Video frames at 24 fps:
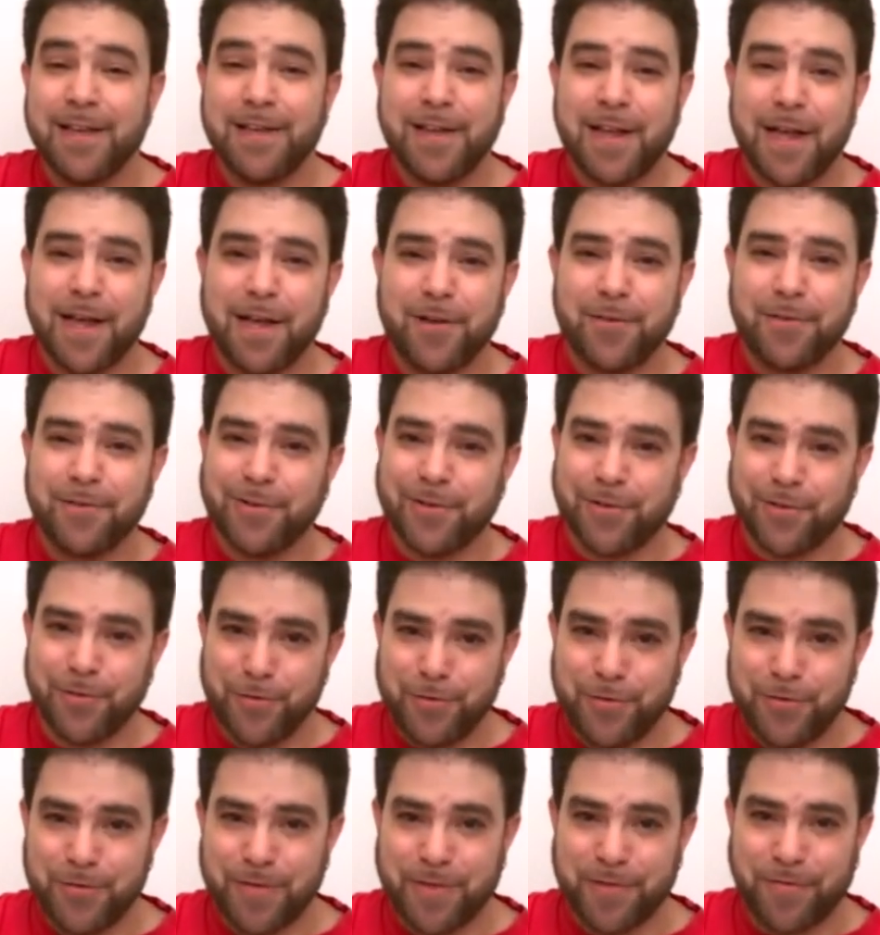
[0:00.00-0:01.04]
Now
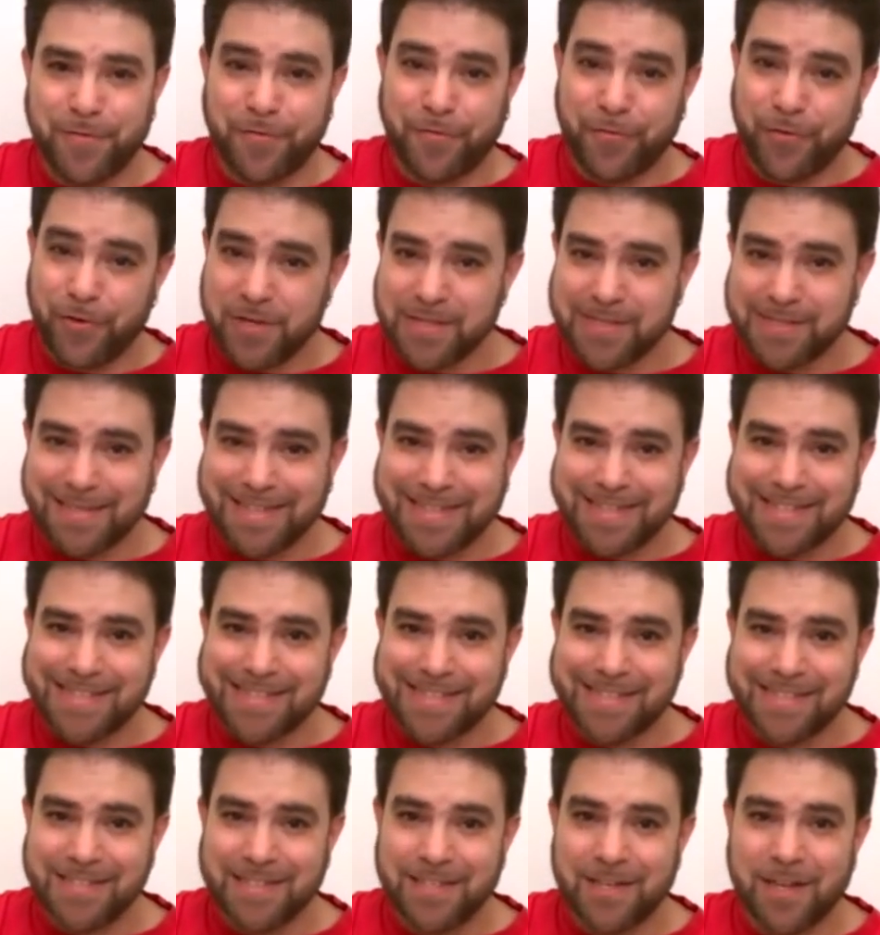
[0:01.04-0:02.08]
go to the first
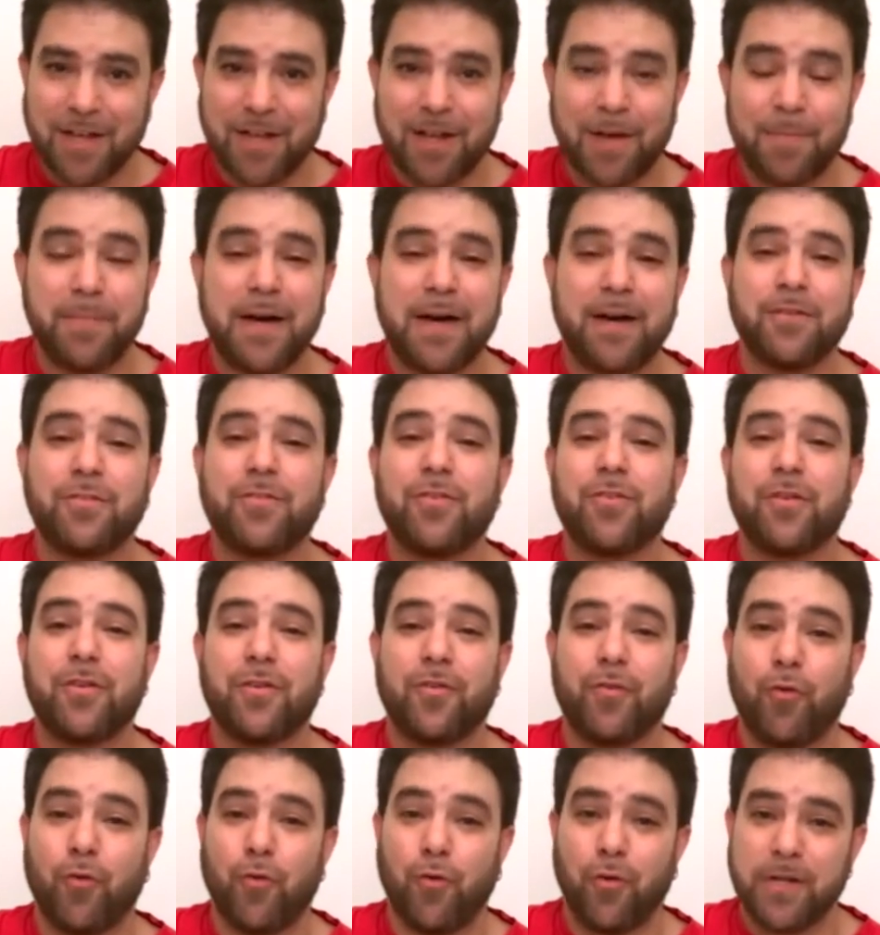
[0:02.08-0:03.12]
lesson
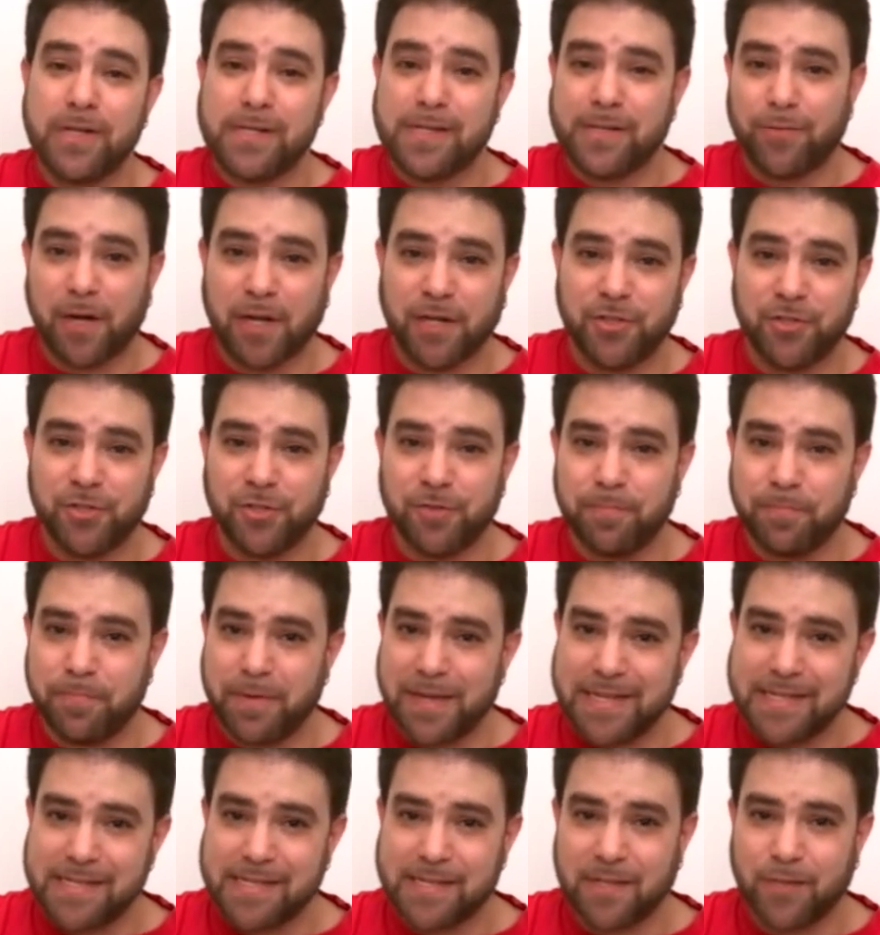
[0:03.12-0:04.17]
about chord structure,
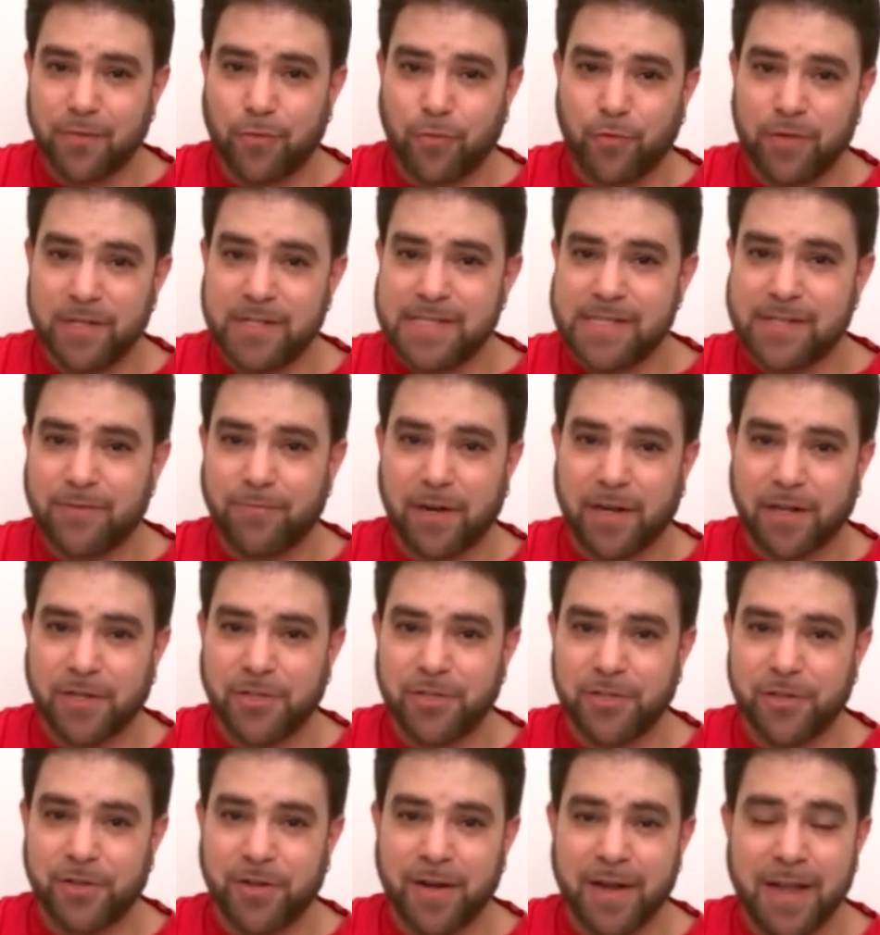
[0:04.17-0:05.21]
basic chord
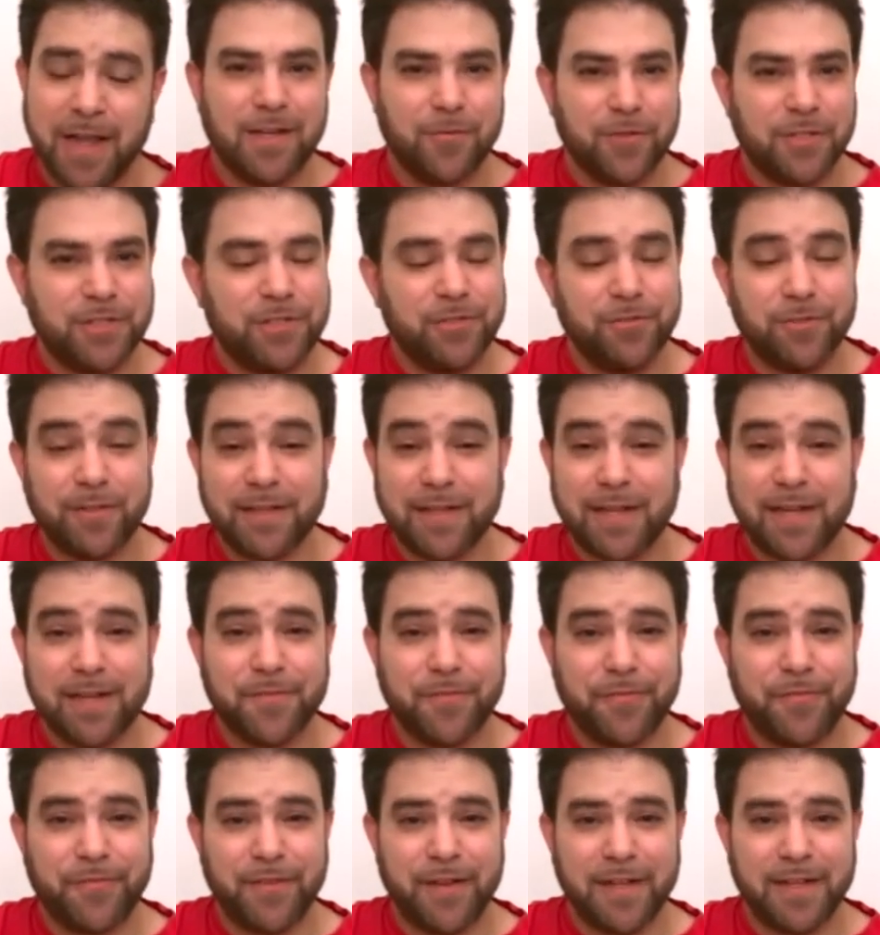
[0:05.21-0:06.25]
structure. I wish you a lot
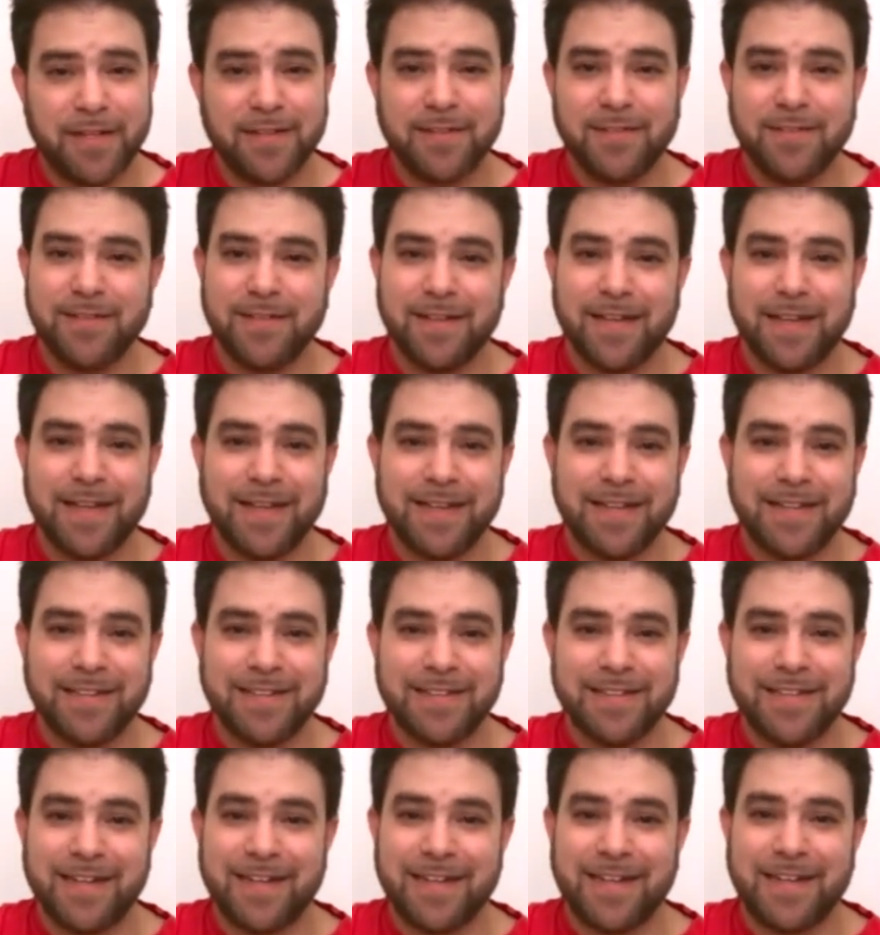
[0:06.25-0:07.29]
of fun
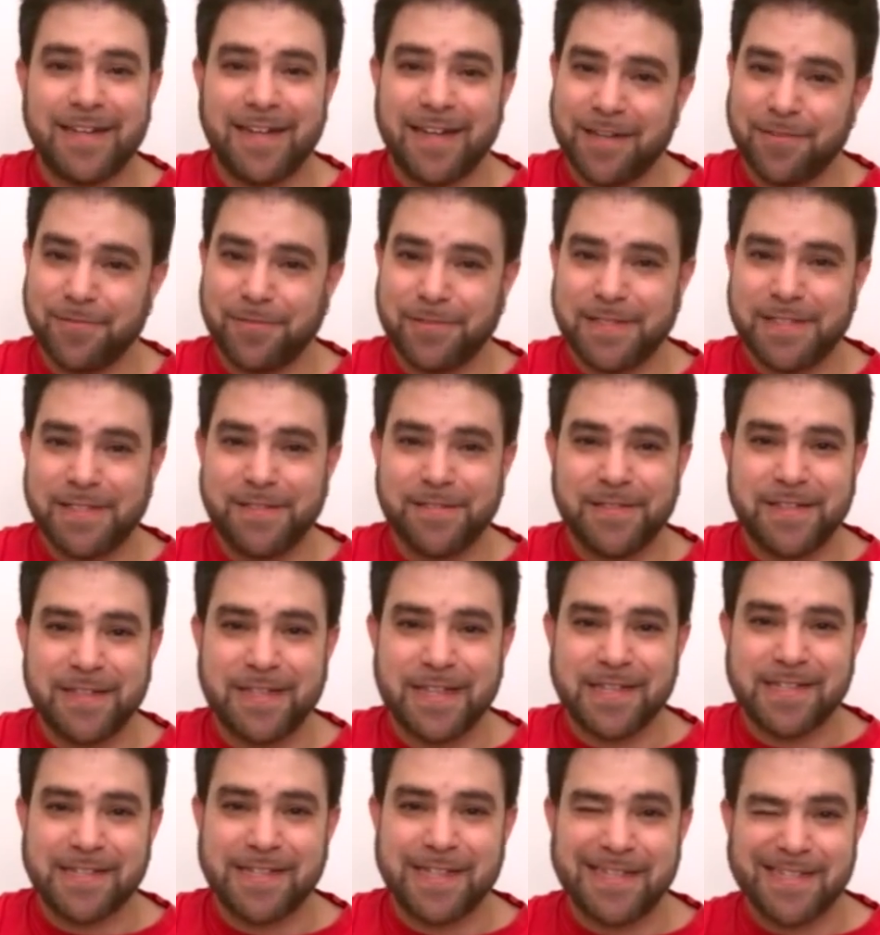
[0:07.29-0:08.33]
and uh, I will see you in the
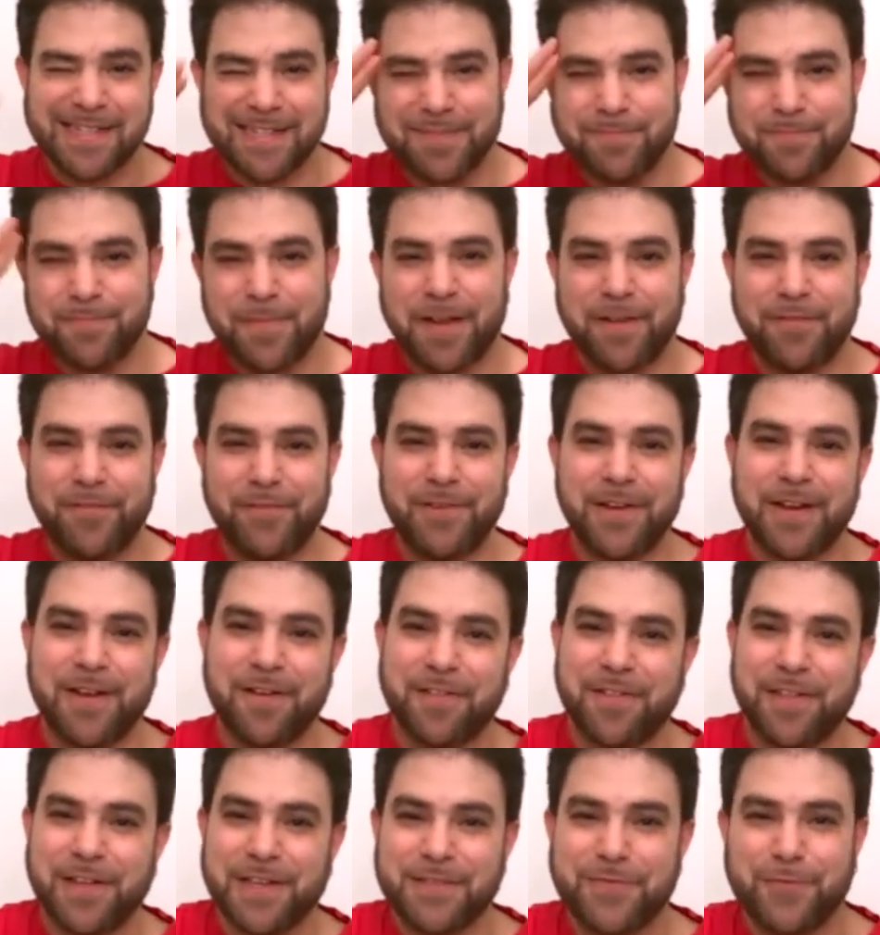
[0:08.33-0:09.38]
next lesson. Bye for
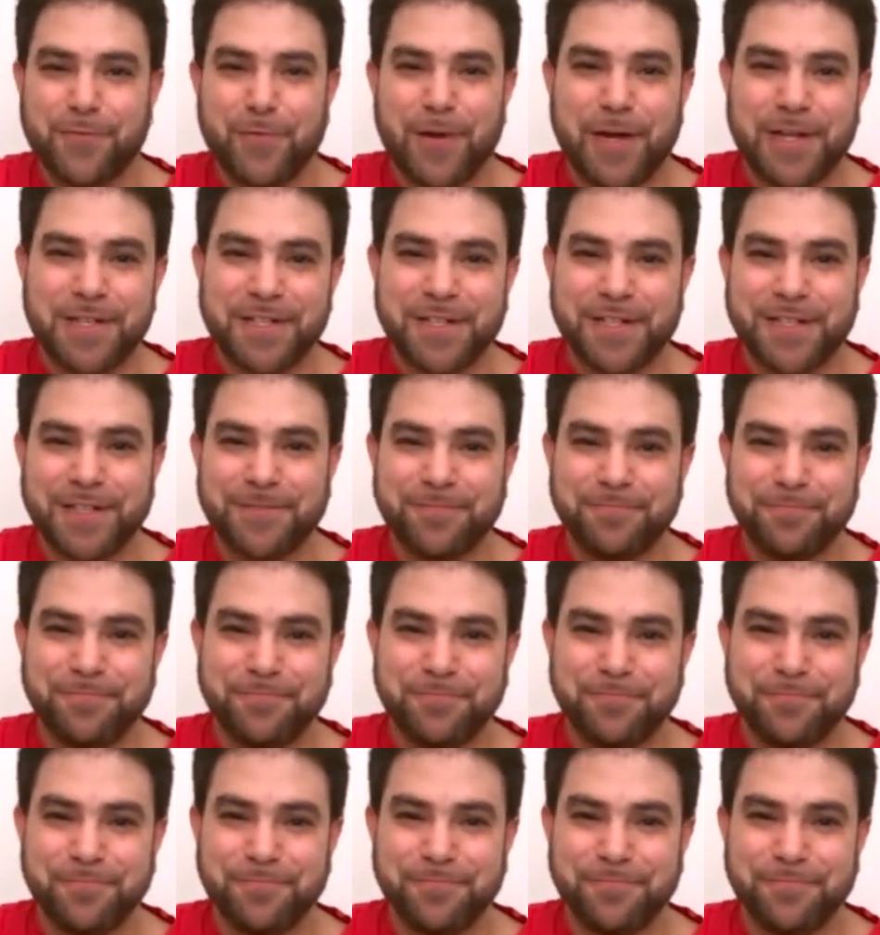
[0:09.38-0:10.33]
now. Thanks for watching.